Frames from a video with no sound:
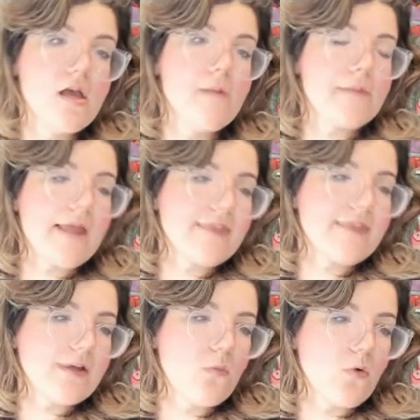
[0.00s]
But I
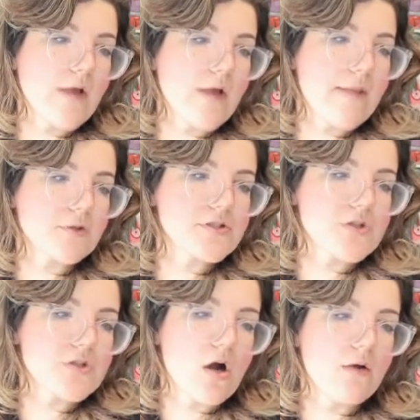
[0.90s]
think a Warhammer
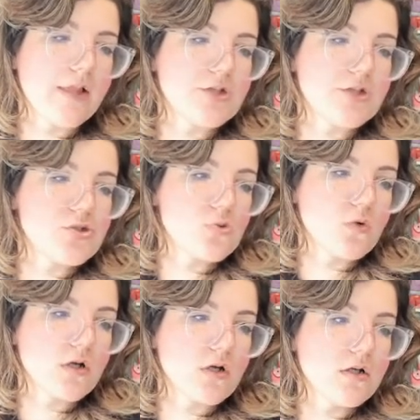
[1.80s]

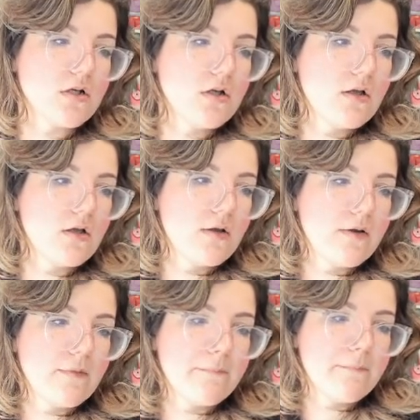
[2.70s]
store
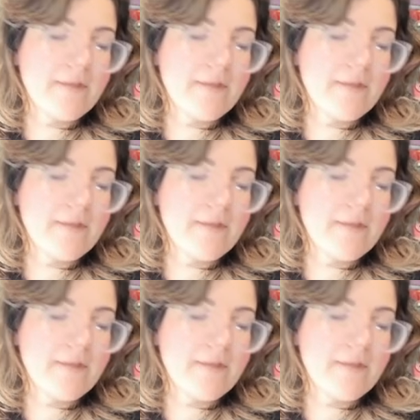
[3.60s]
might